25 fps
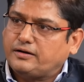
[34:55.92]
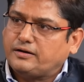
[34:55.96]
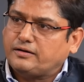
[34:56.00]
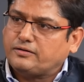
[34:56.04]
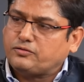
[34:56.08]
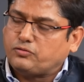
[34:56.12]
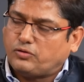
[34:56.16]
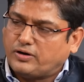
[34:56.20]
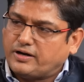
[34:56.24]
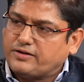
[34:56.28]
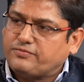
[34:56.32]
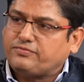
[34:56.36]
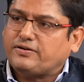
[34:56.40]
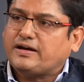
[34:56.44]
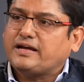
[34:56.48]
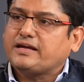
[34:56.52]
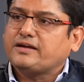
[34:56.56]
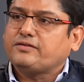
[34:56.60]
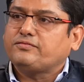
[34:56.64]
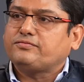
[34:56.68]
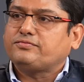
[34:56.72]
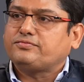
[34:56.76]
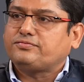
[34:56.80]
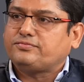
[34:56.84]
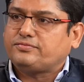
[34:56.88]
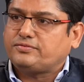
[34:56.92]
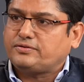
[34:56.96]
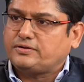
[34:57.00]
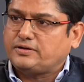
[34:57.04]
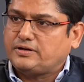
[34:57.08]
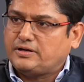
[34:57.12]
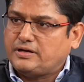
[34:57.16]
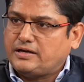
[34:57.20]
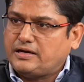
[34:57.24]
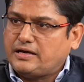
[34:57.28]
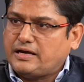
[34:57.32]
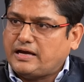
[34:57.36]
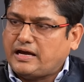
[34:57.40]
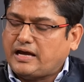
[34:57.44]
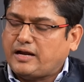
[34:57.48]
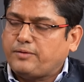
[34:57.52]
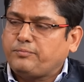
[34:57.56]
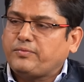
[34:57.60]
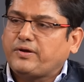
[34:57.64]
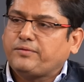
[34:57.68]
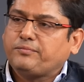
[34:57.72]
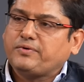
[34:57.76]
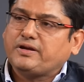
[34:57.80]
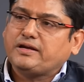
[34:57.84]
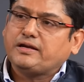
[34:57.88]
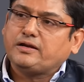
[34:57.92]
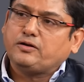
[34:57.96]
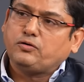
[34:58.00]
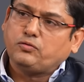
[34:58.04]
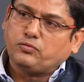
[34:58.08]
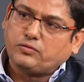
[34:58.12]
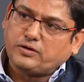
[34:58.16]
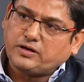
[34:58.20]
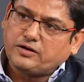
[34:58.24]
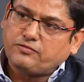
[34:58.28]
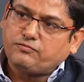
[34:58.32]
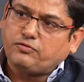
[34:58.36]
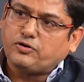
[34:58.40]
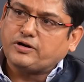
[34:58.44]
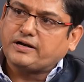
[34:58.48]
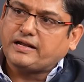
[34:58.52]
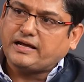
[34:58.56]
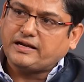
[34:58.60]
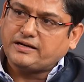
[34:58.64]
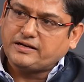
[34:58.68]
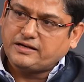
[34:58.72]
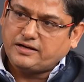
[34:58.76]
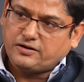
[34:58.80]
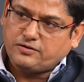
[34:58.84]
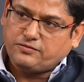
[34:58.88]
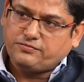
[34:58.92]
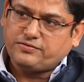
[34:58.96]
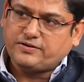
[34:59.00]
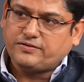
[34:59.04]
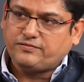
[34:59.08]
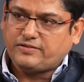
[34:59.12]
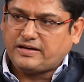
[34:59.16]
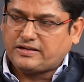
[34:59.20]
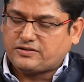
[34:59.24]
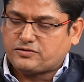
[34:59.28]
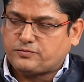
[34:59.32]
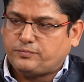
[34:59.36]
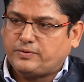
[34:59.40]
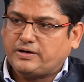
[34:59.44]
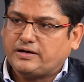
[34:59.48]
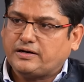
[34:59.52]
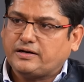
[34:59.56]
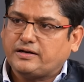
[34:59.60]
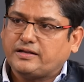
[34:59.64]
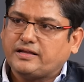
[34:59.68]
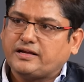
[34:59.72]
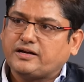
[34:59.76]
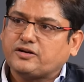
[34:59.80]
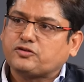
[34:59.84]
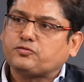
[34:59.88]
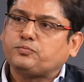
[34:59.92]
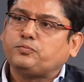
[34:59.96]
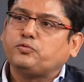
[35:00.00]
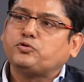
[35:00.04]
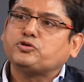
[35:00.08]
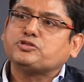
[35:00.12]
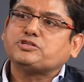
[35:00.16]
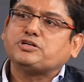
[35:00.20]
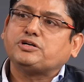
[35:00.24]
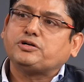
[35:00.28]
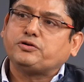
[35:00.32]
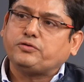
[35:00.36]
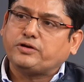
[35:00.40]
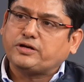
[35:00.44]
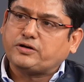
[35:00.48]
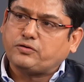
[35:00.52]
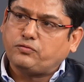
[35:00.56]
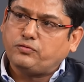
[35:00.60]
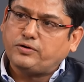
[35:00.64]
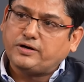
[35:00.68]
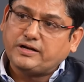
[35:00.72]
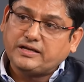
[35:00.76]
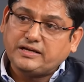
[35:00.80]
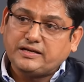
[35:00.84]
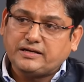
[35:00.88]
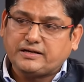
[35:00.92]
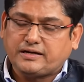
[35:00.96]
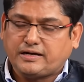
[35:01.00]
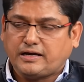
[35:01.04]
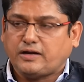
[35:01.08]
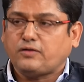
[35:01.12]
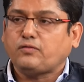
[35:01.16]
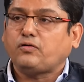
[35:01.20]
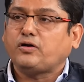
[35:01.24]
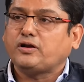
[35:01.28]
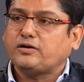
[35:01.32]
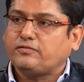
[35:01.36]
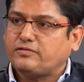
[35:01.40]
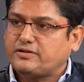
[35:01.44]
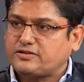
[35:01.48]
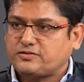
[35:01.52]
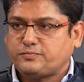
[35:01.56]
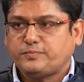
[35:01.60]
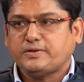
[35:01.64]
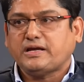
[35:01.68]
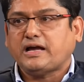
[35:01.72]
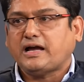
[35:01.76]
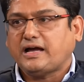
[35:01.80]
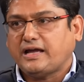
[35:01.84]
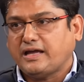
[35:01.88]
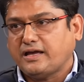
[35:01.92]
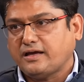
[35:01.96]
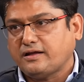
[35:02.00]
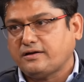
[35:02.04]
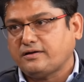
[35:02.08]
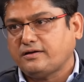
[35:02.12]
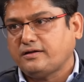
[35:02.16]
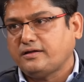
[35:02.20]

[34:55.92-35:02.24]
25 and maybe looking for 10 years of investment, their exposure to equity can always be higher,